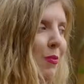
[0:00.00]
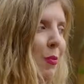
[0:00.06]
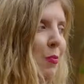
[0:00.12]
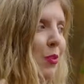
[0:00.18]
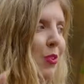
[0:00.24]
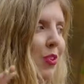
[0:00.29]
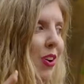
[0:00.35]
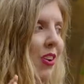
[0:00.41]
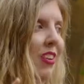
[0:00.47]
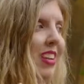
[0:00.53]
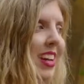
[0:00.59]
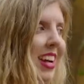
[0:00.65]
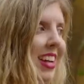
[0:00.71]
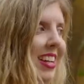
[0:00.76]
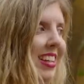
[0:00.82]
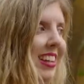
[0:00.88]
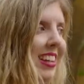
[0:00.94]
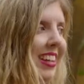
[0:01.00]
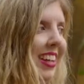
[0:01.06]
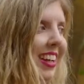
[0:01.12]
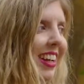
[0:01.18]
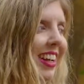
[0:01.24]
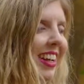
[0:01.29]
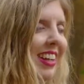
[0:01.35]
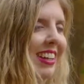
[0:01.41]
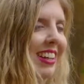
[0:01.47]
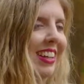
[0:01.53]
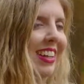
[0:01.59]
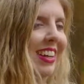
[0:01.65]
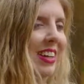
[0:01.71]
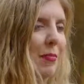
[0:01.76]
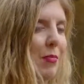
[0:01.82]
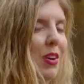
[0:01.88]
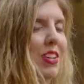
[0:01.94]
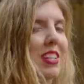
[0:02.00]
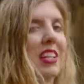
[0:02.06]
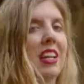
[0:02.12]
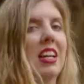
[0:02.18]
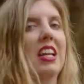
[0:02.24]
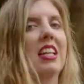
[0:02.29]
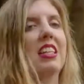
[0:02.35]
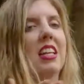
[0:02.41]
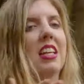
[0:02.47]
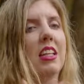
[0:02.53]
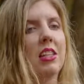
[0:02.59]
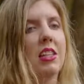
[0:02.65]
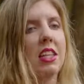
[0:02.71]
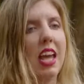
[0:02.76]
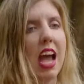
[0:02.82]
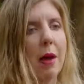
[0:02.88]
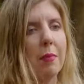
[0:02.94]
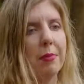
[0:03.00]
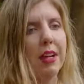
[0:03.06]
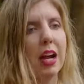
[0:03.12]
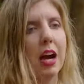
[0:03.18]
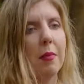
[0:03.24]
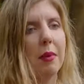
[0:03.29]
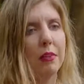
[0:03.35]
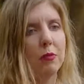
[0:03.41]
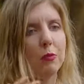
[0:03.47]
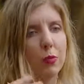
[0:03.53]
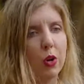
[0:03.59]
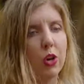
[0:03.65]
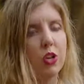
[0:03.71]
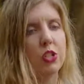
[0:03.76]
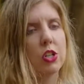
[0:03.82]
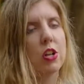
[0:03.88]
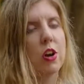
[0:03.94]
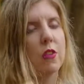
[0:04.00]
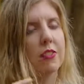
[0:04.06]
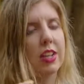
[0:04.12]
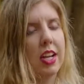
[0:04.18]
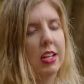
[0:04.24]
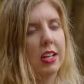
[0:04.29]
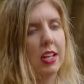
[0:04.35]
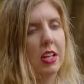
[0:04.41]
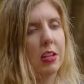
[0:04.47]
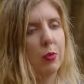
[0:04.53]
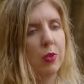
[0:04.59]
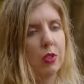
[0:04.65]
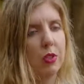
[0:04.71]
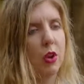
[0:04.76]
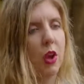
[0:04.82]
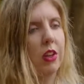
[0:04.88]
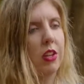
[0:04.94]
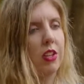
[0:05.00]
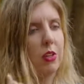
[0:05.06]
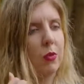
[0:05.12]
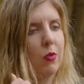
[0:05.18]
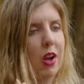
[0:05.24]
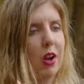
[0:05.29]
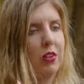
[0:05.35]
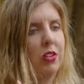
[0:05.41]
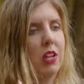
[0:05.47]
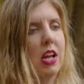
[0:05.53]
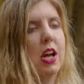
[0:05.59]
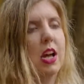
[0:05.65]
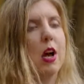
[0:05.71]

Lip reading: we put online. Yes. But the upcoming version of the internet will turn this around.